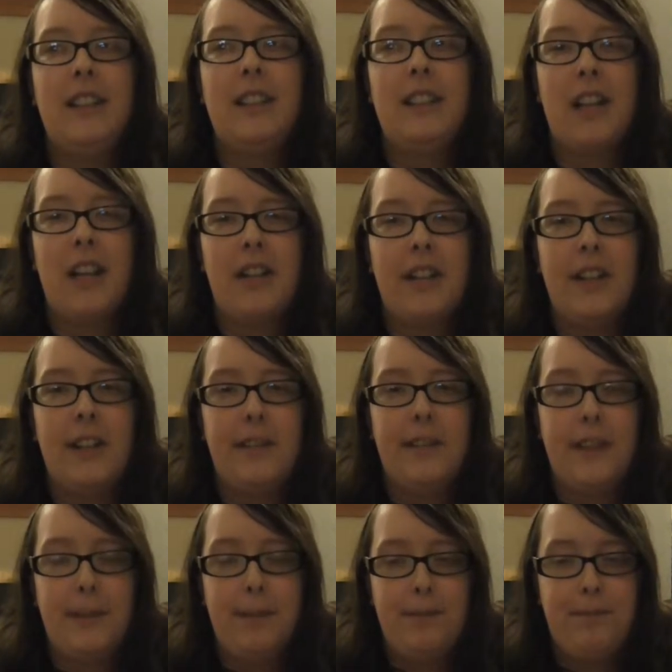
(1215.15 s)
Siren
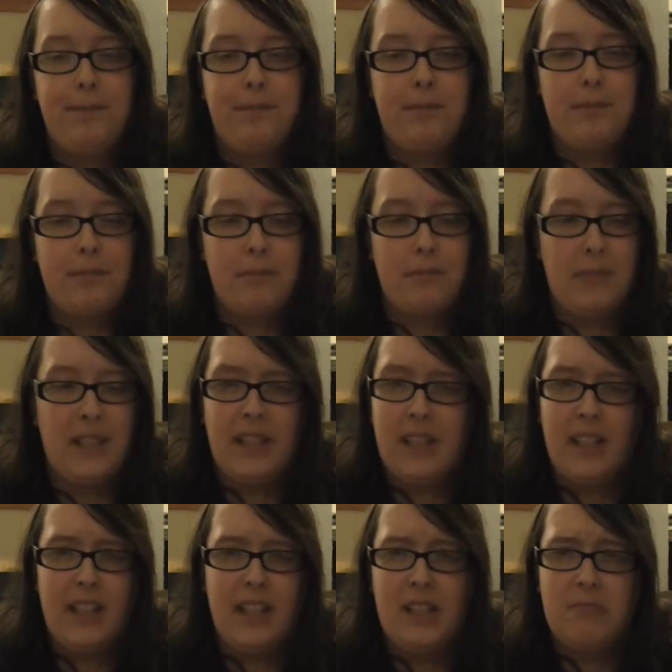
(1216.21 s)
FM.
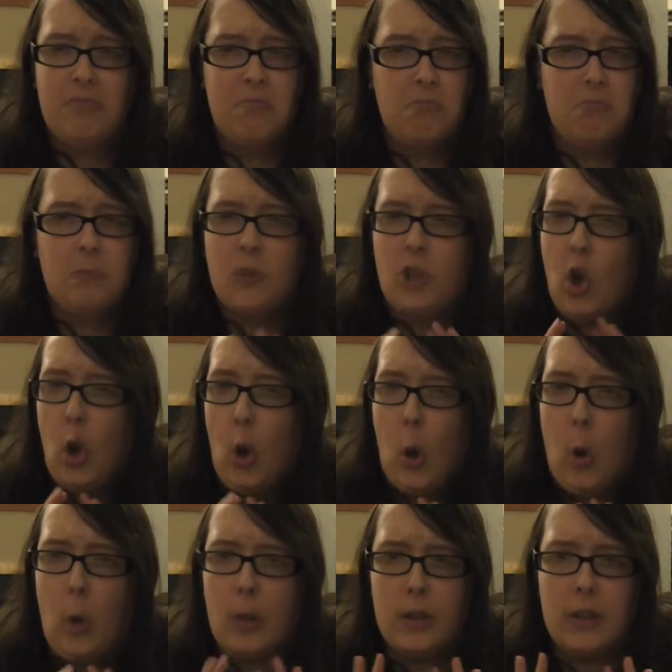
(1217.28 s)
Been there.
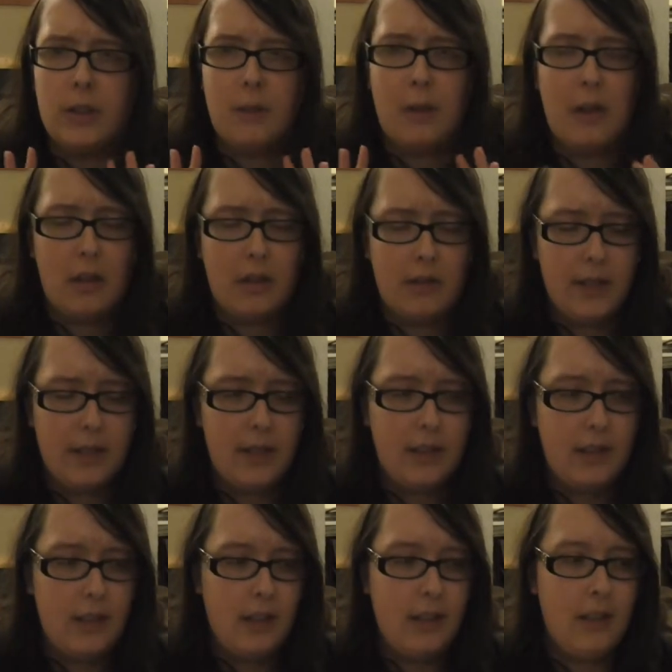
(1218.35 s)
Awesome, I love it.
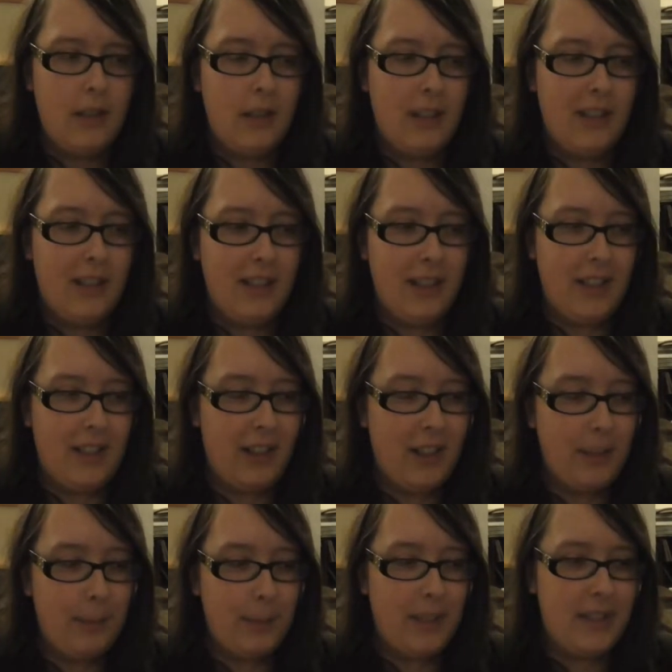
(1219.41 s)
You
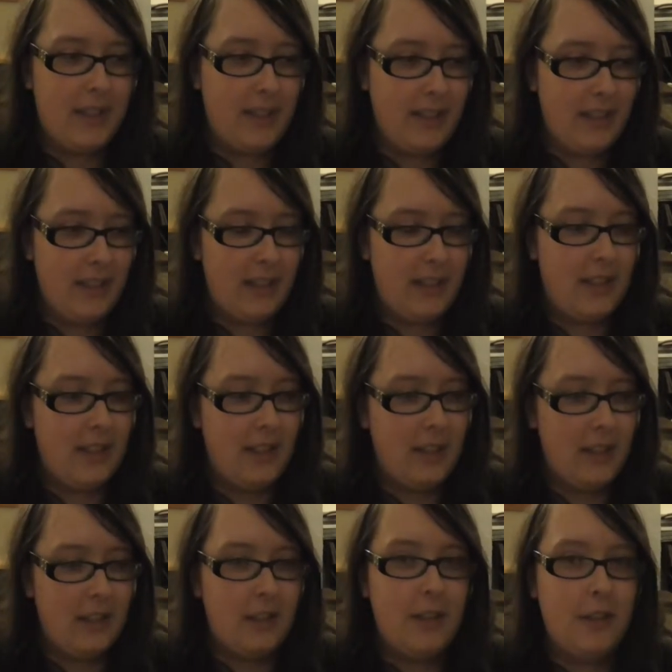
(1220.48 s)
can't miss it, it's
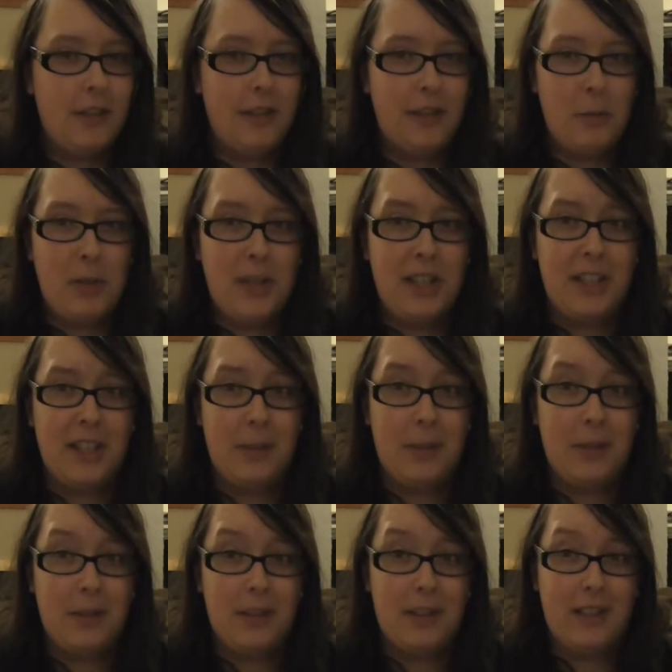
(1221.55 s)
stuck in the media
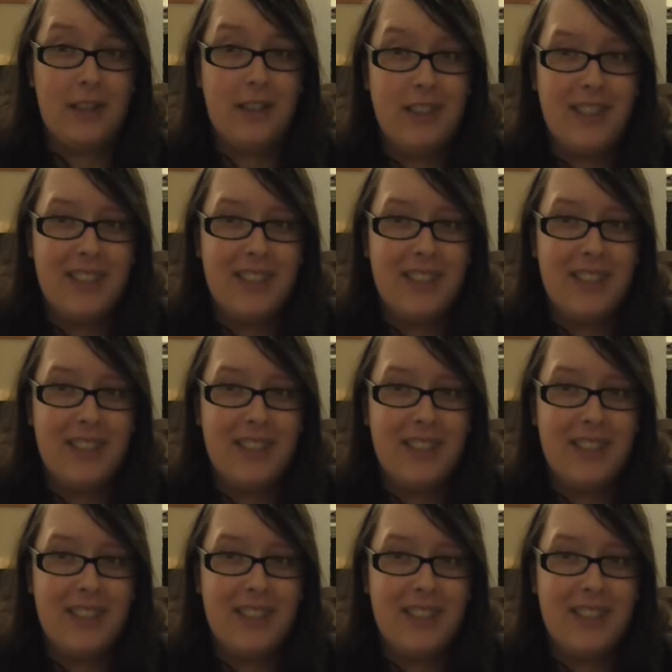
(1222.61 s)
building.